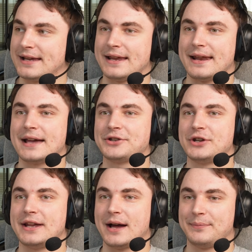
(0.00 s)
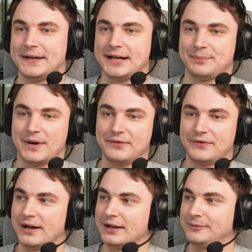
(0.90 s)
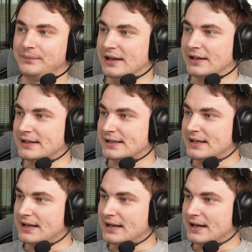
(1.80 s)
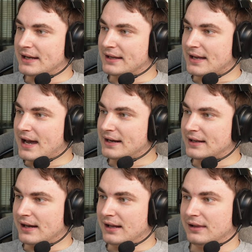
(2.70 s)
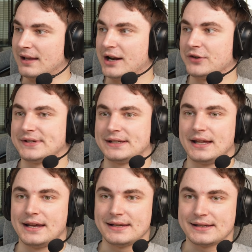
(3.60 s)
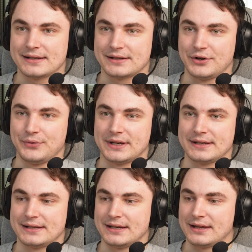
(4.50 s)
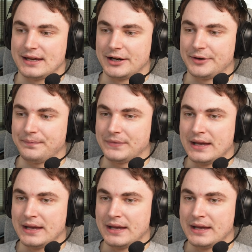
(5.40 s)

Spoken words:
It actually updated my file. You can see it added a lot of settings, so we can see it here.